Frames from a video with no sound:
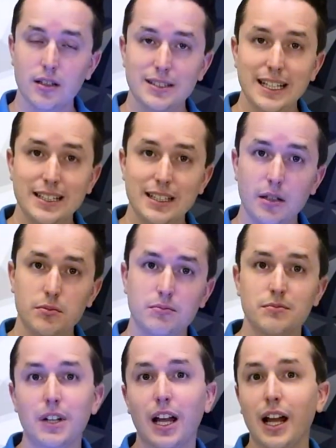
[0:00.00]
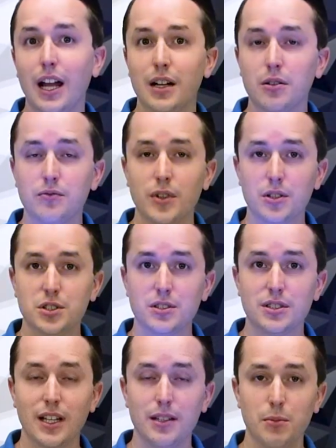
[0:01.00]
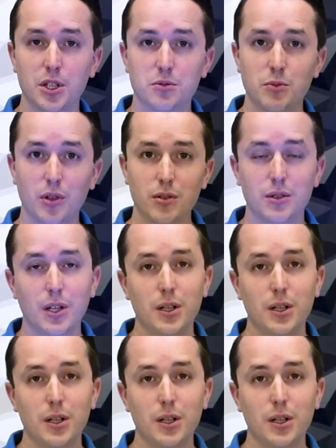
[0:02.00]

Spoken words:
takedown, arrow functions, and much more.